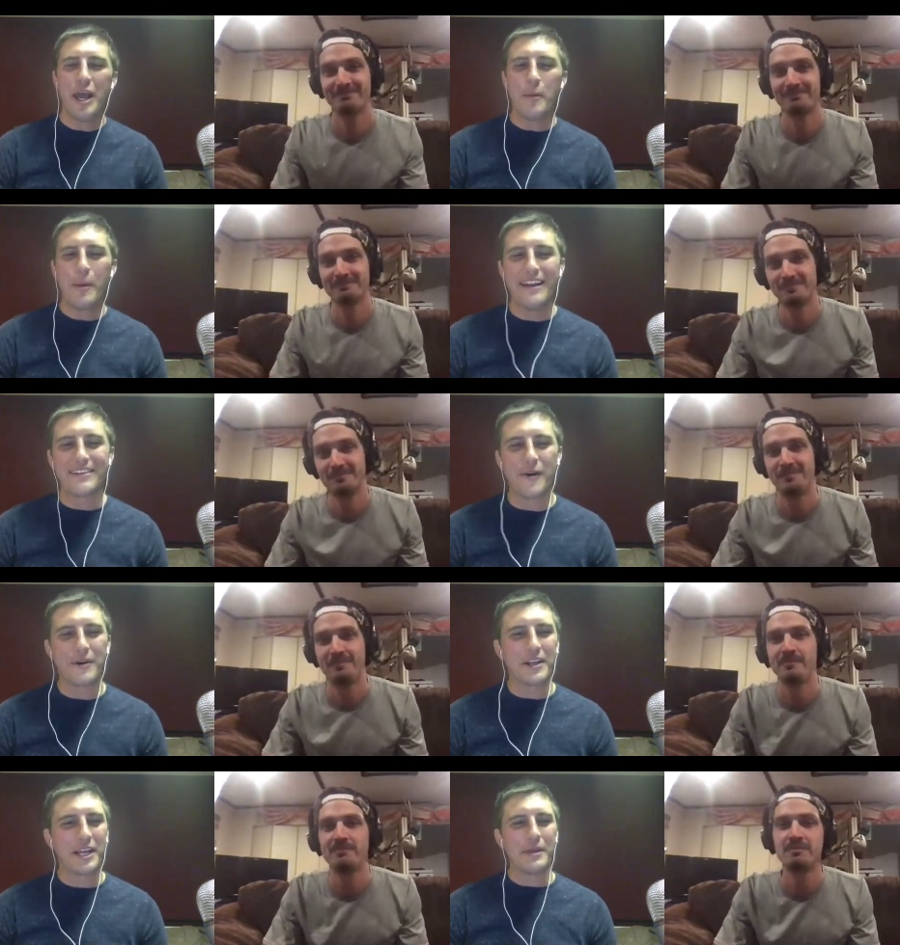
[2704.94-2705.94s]
Speaker 1: now, man. It's
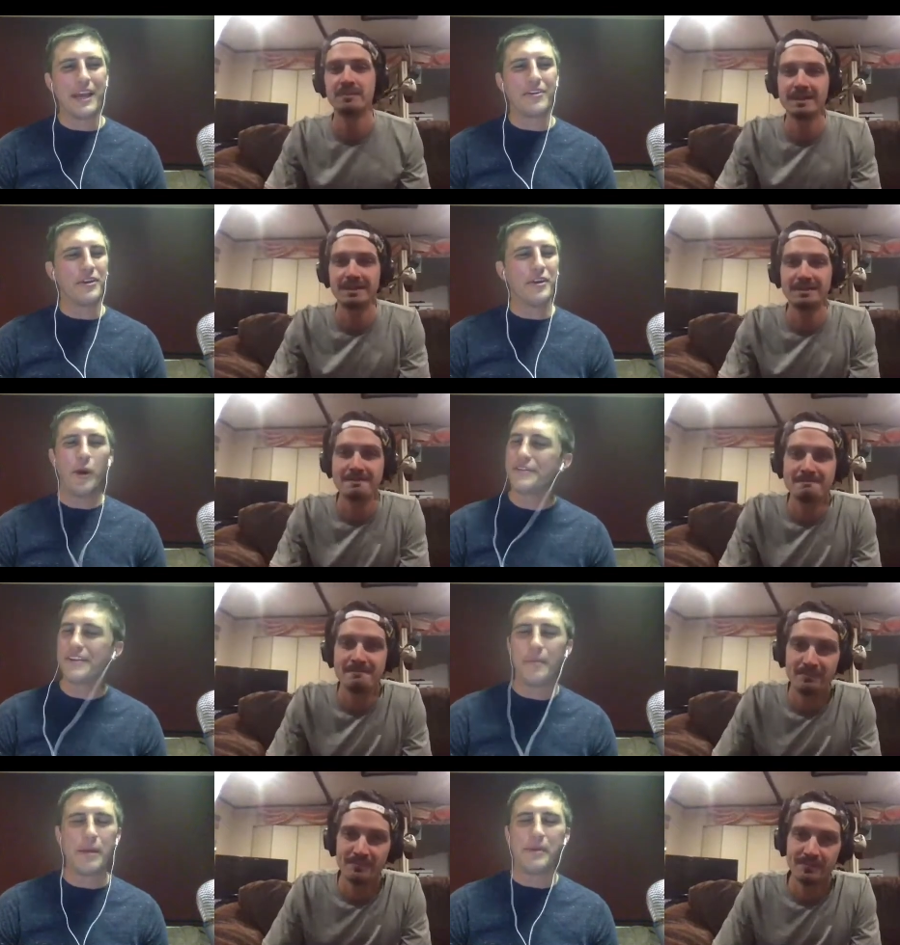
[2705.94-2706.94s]
all going to come together. You know,
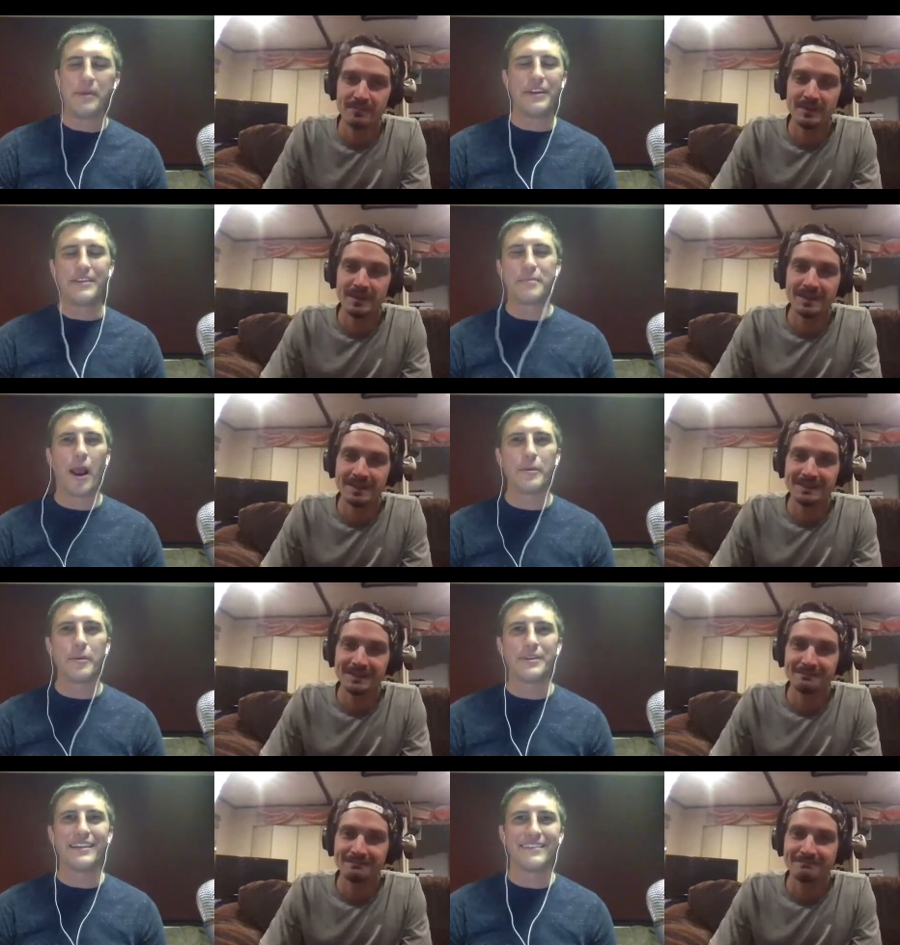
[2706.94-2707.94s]
it's going to make billions.
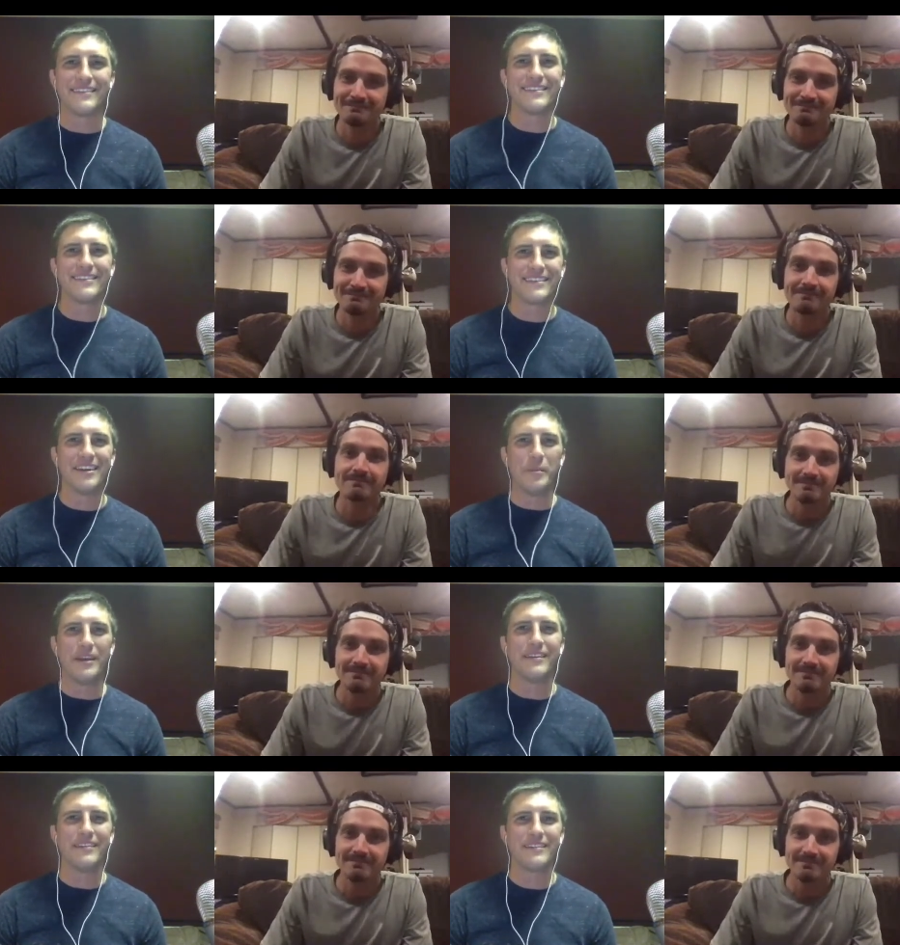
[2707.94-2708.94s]
Probably, it's it's going to
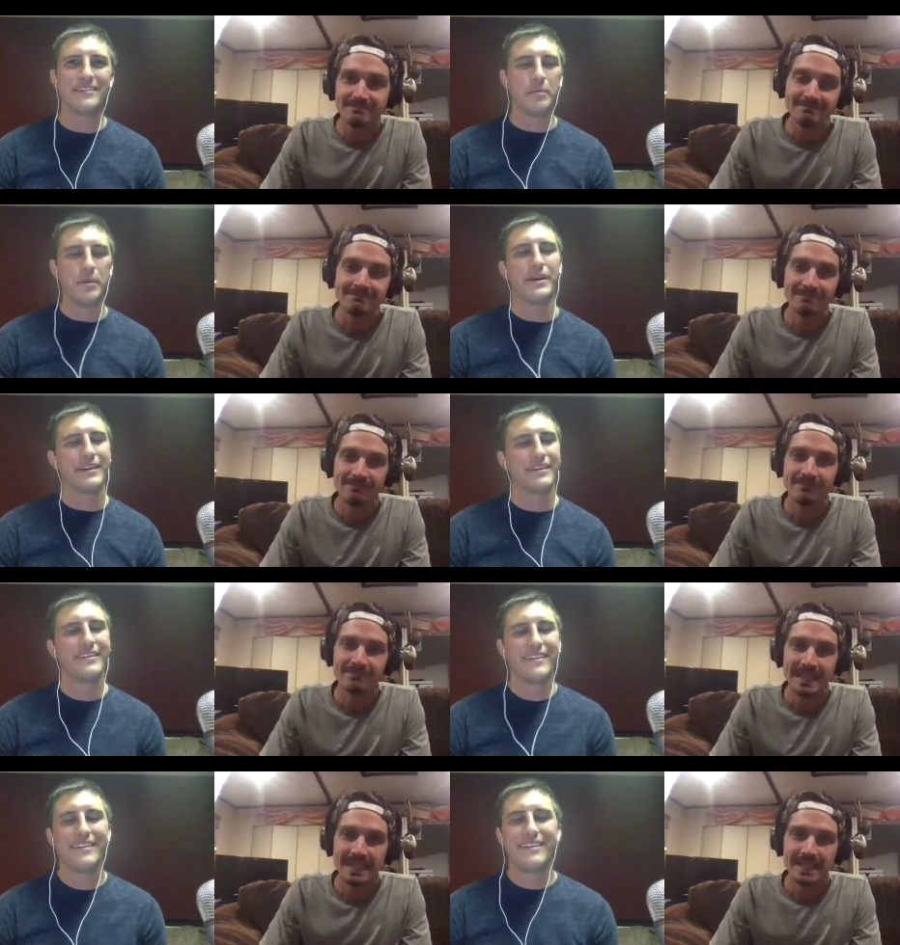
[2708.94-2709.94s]
be it's going to be big.
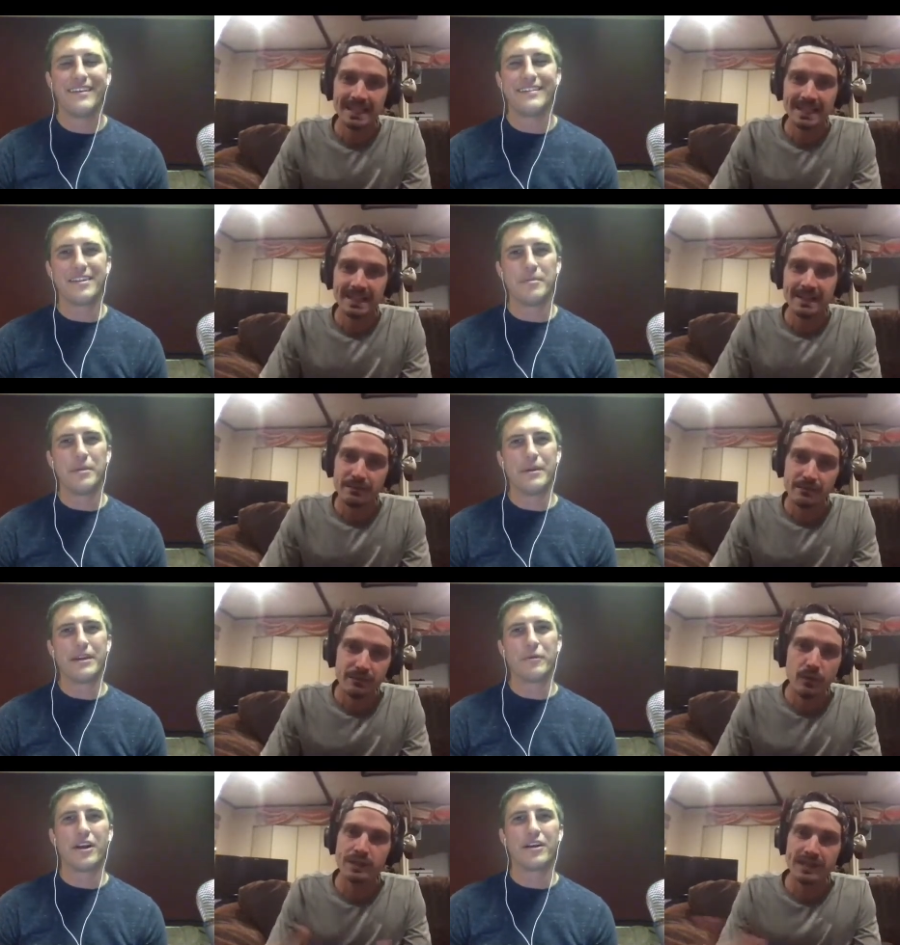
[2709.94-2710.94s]
It's going to be
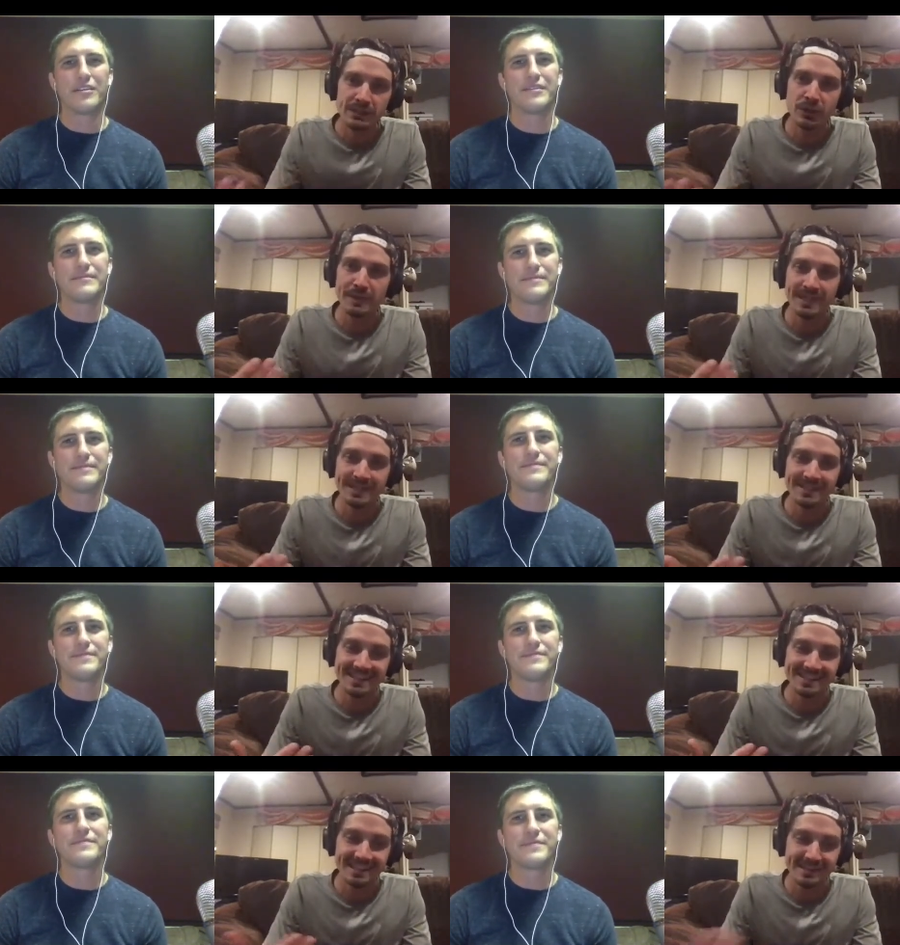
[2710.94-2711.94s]
big.
Speaker 2: Fourteen year old me
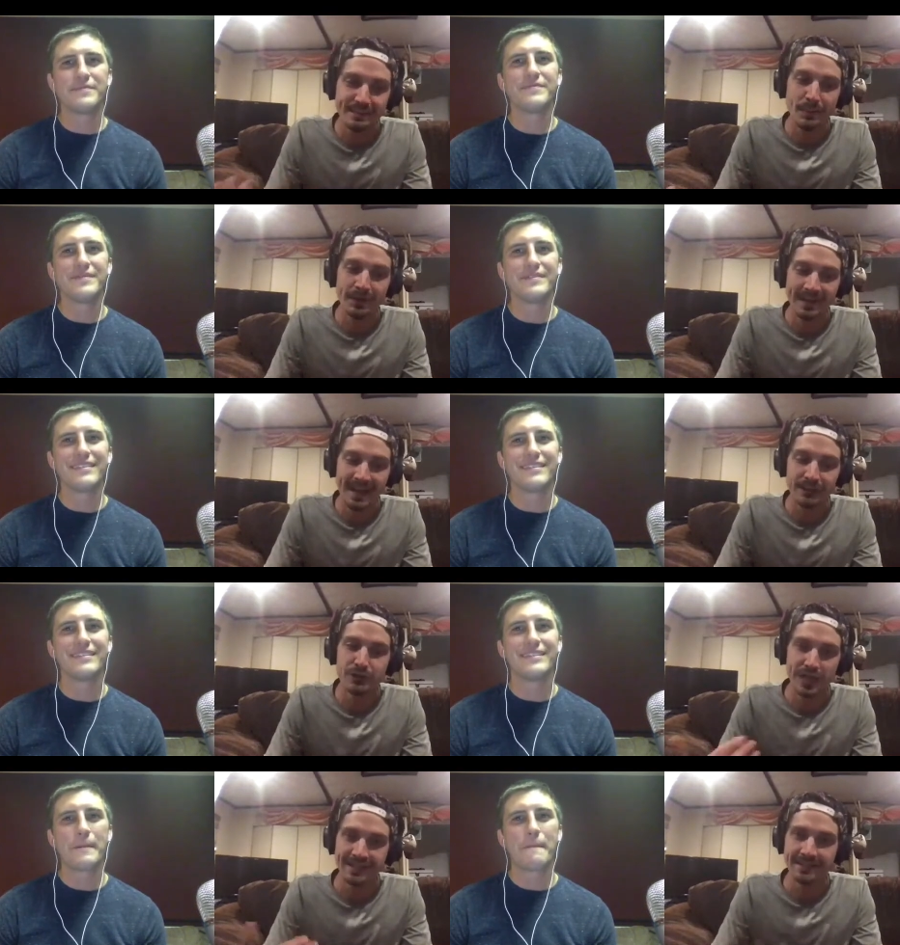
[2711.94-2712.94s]
is disappointed at how
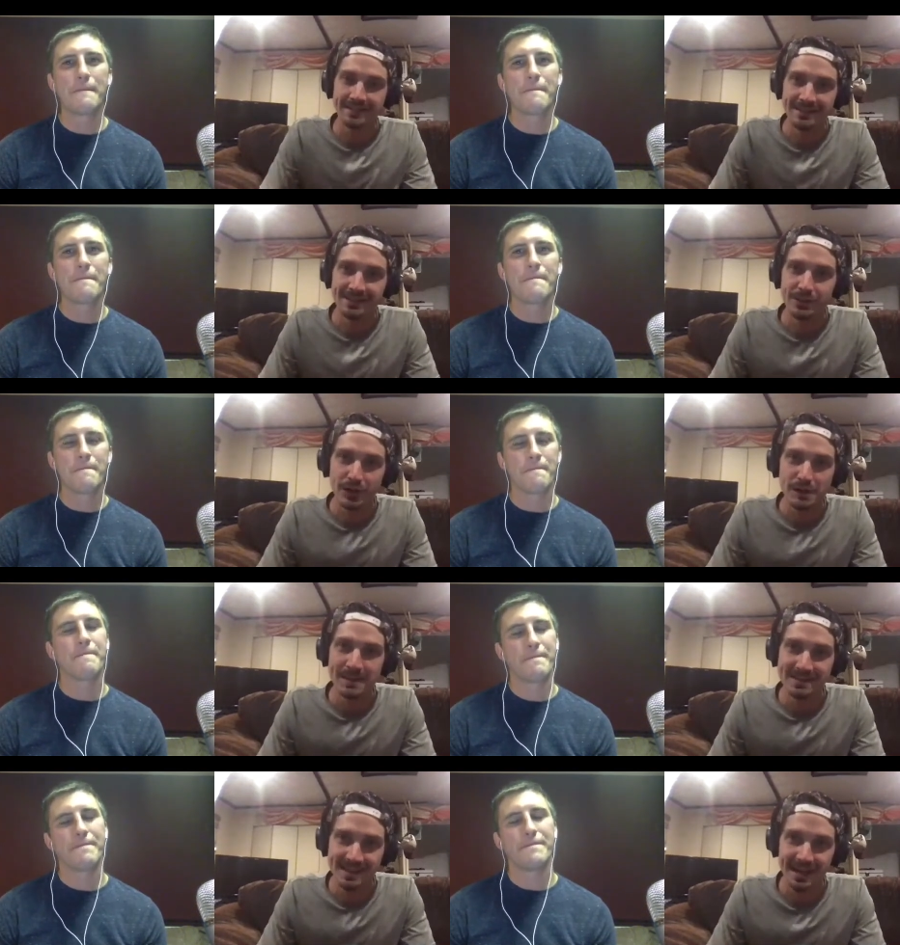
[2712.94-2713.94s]
jaded current
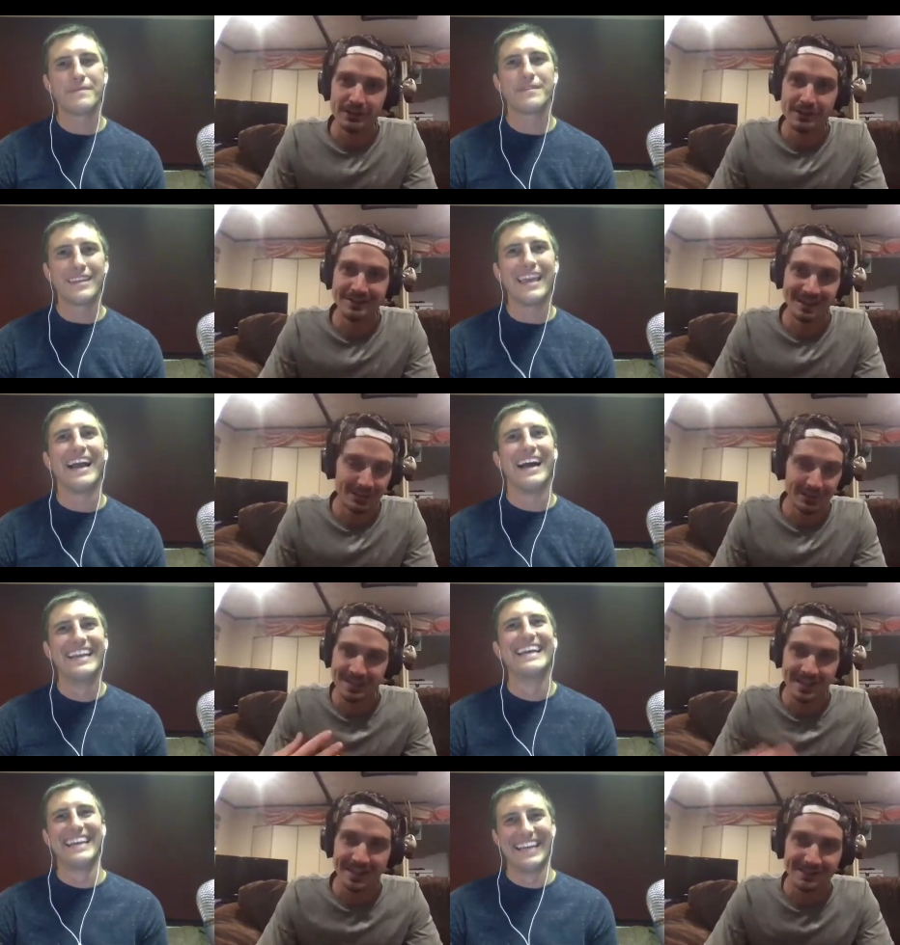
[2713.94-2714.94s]
me sounds. I'll yeah.
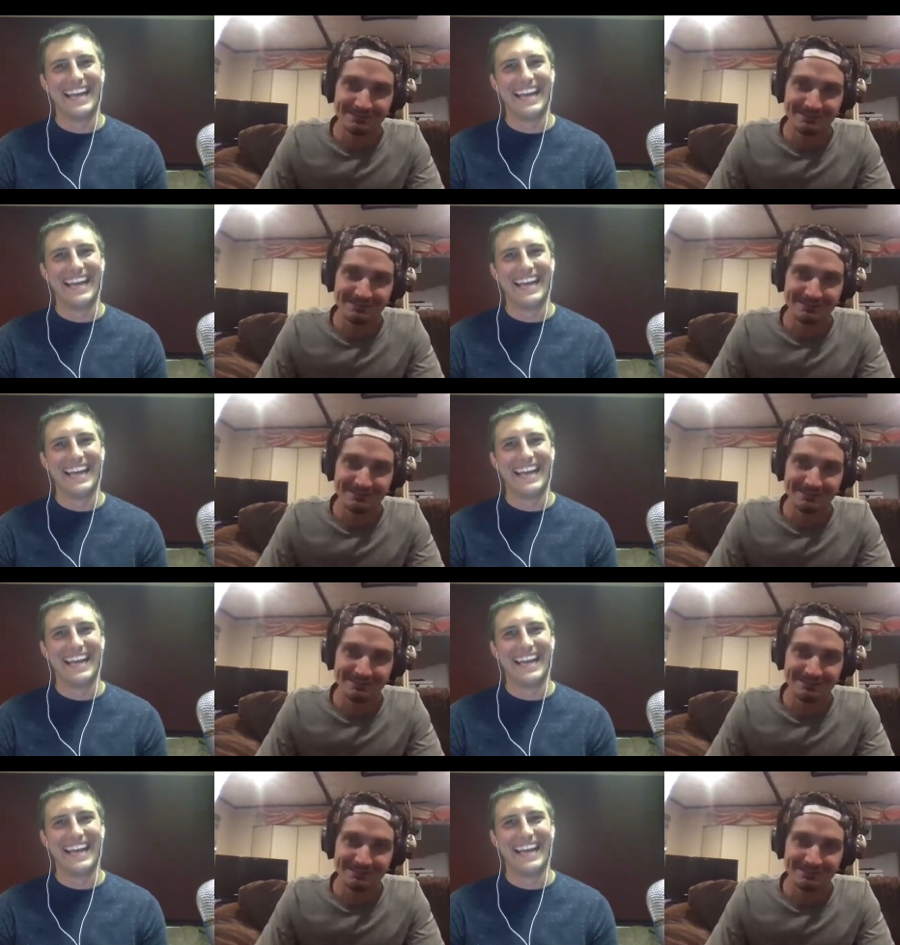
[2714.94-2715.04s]
just say that.